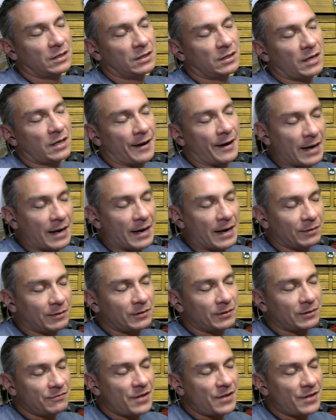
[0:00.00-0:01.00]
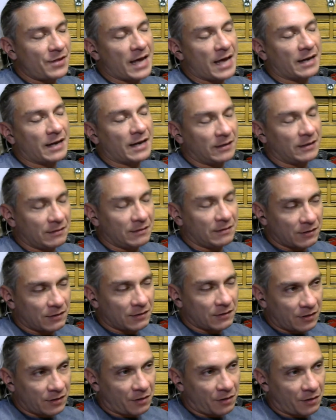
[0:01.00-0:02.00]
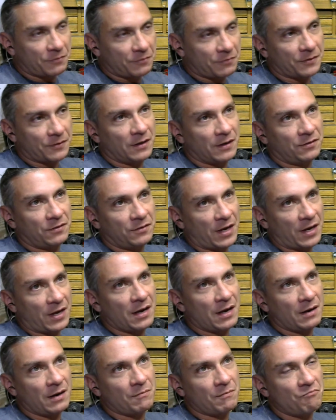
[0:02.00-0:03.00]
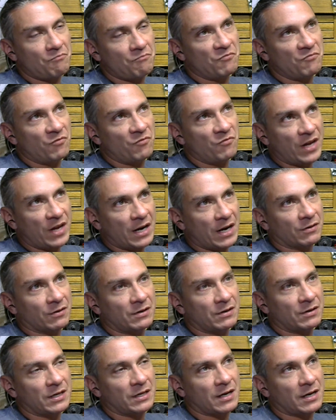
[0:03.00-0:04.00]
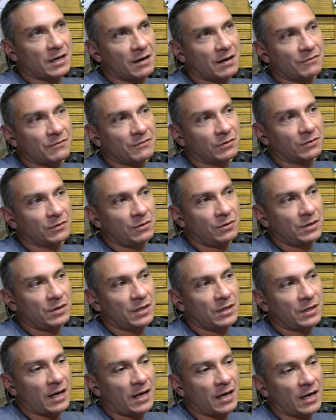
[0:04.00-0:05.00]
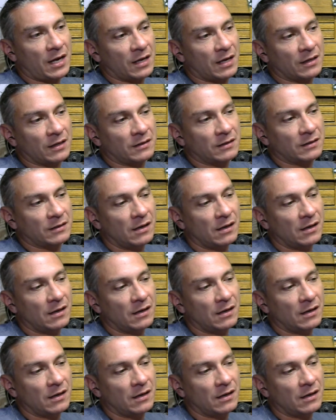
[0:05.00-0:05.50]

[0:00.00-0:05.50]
and I believe that in of itself is a very convoluted and